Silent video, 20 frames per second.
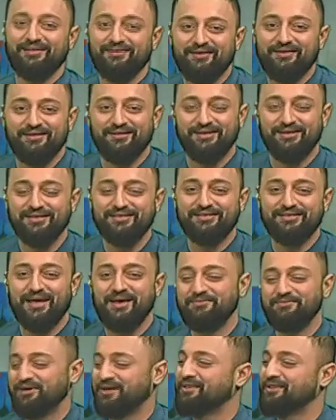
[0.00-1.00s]
I, in these
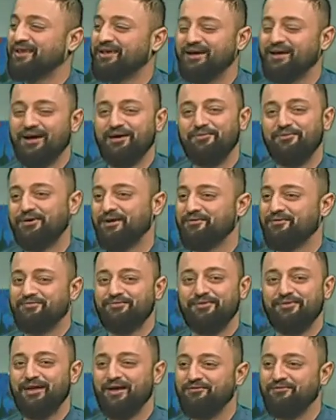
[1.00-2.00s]
times, I think I would
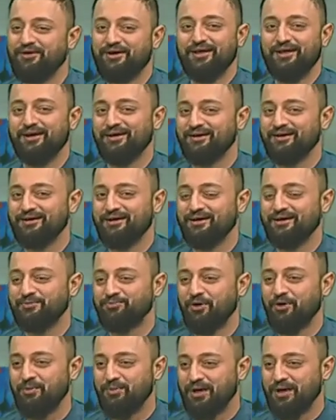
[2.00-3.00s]
have never taken a class.
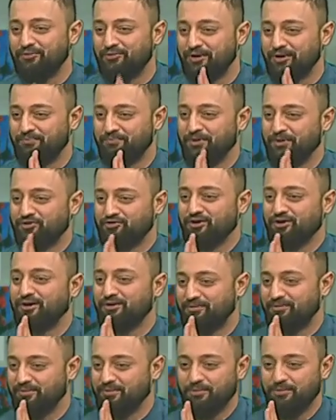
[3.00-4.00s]
Probably I would have pictured
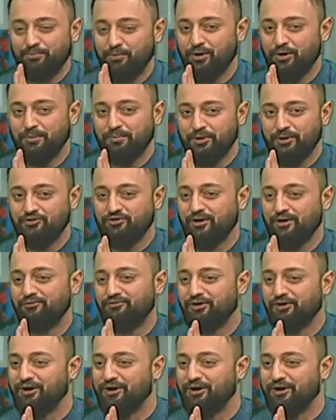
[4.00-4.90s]
and put a picture in